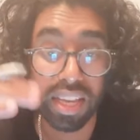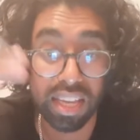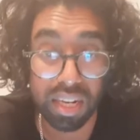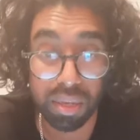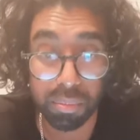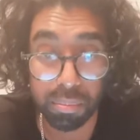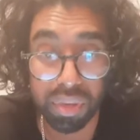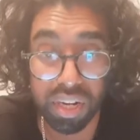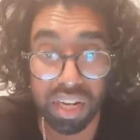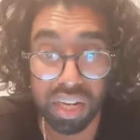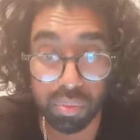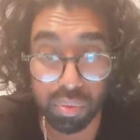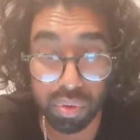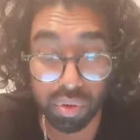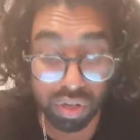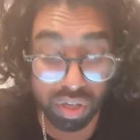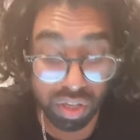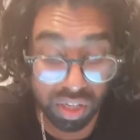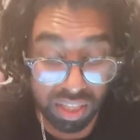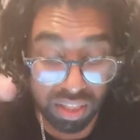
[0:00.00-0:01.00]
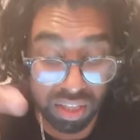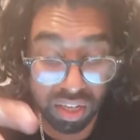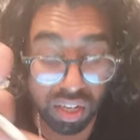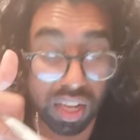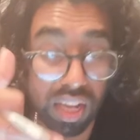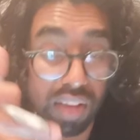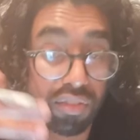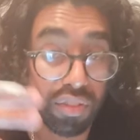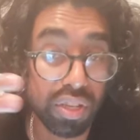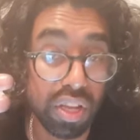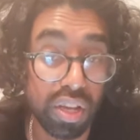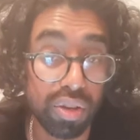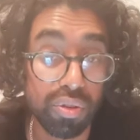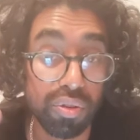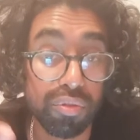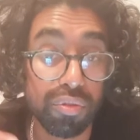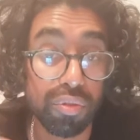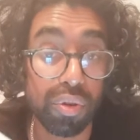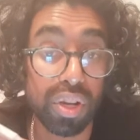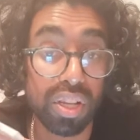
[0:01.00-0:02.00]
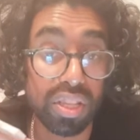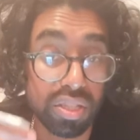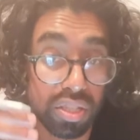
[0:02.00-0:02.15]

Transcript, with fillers: In a minute, we'll look at the life cycle for